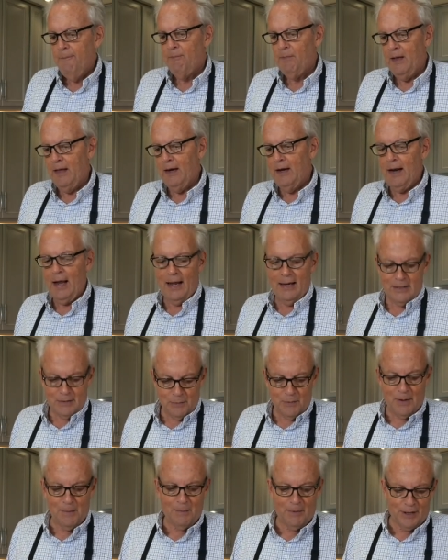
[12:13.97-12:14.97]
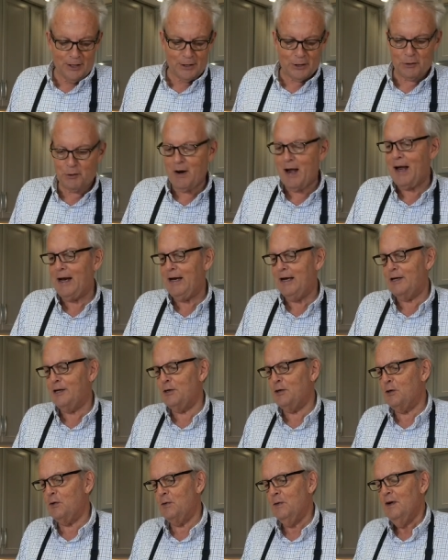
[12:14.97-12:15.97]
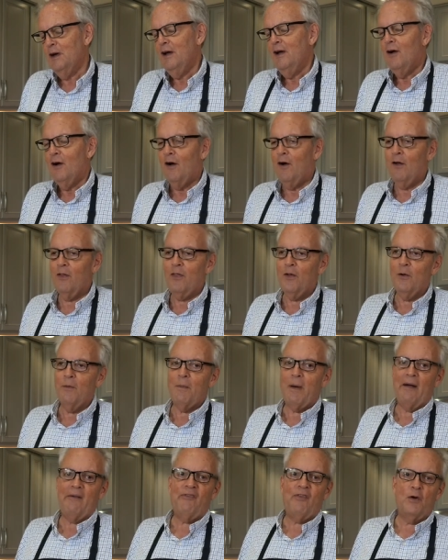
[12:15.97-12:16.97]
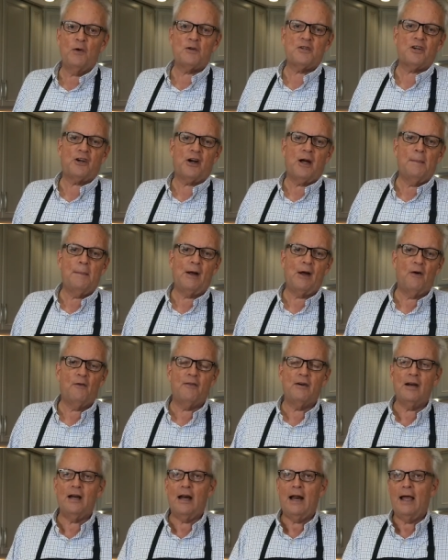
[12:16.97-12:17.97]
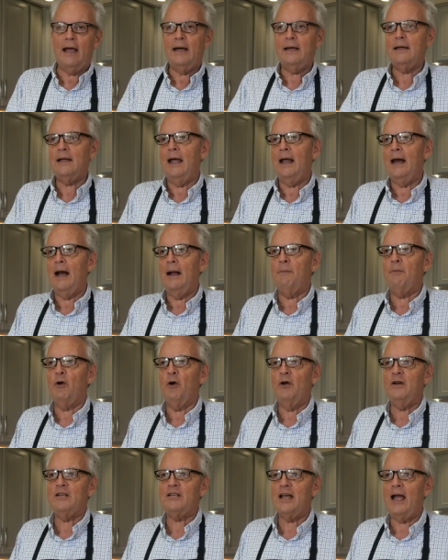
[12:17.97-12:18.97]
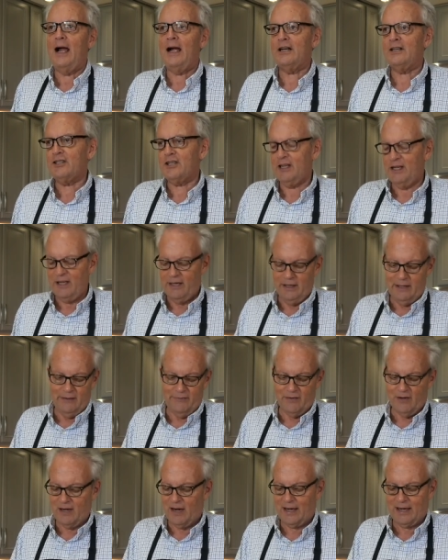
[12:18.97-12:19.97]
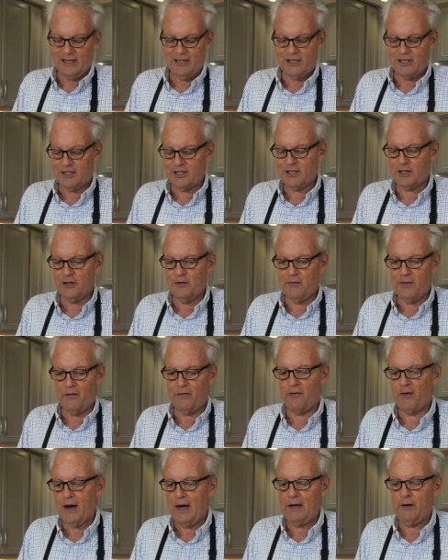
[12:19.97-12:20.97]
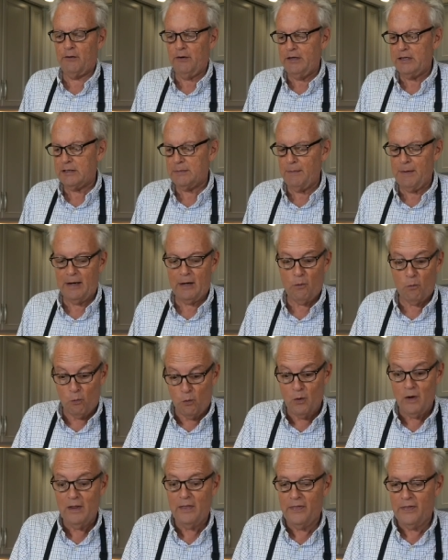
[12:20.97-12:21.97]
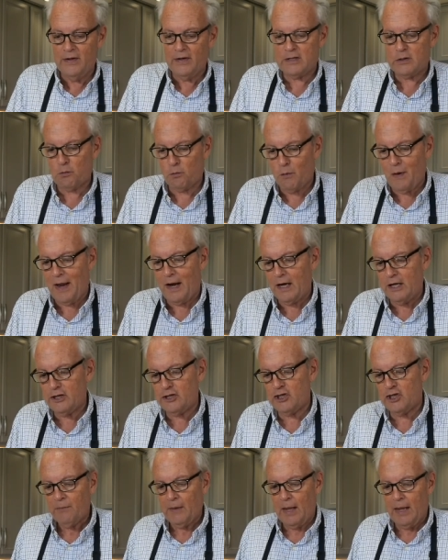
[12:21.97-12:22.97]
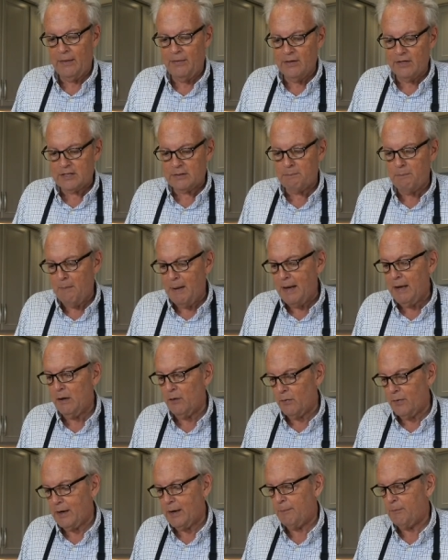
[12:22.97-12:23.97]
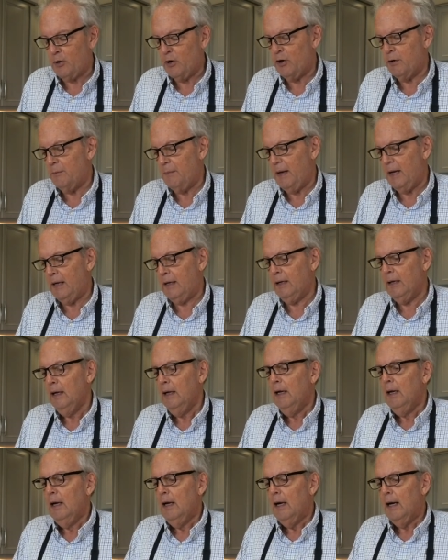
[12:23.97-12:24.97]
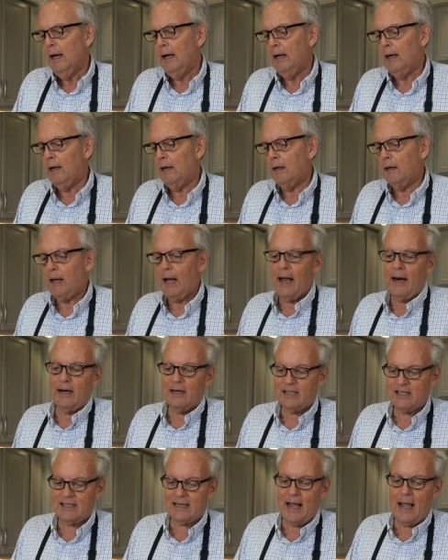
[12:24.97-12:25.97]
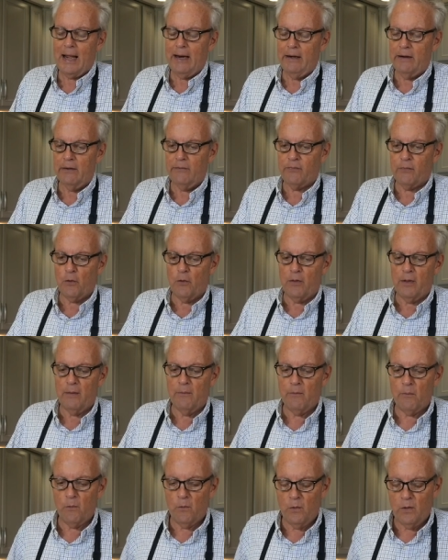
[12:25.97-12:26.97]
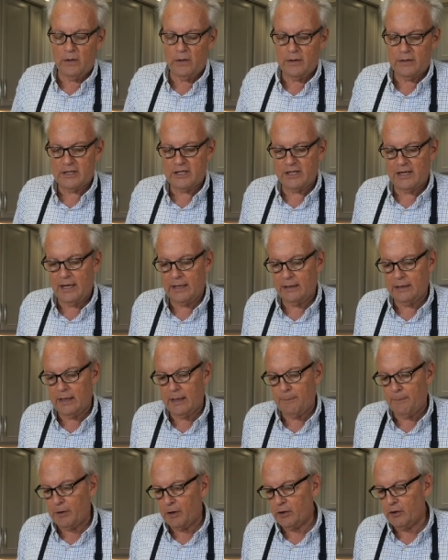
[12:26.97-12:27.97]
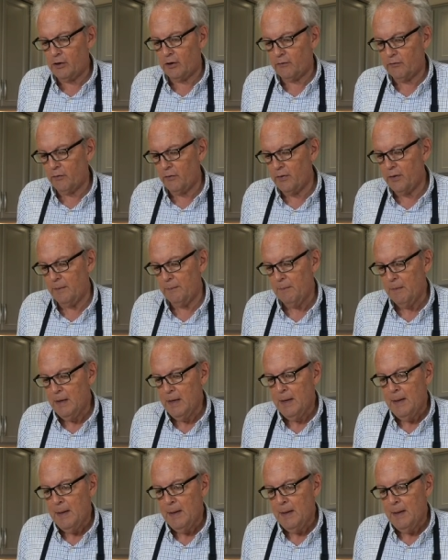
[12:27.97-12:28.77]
And that's what I'm going to try to do, although my folks are coming over tonight, and I'm going to actually even, I can just serve the fried green tomato with this relish and this mayo that I'm going to make. Uh, on a side for them with the steak that I'm going to cook for them.